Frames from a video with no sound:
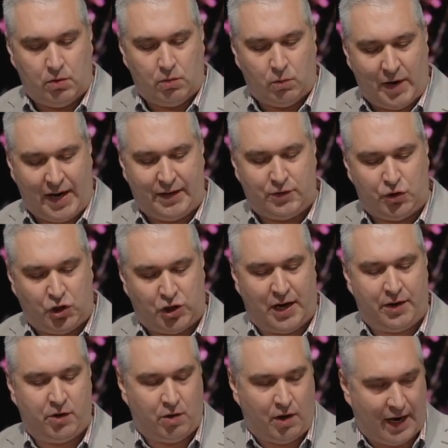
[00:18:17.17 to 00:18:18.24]
Race,
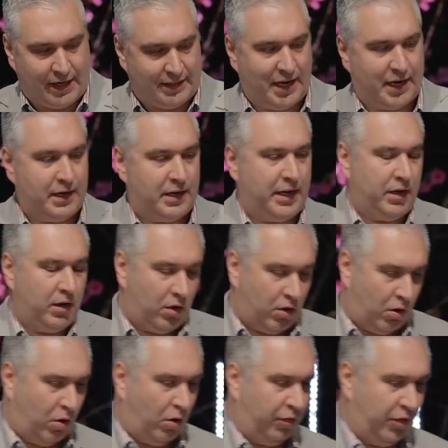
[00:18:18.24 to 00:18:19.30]
gender, identity,
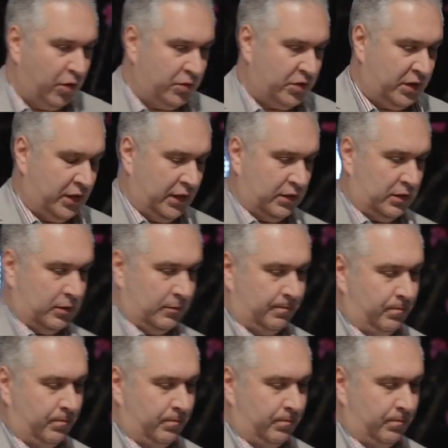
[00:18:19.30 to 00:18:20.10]
all of those things.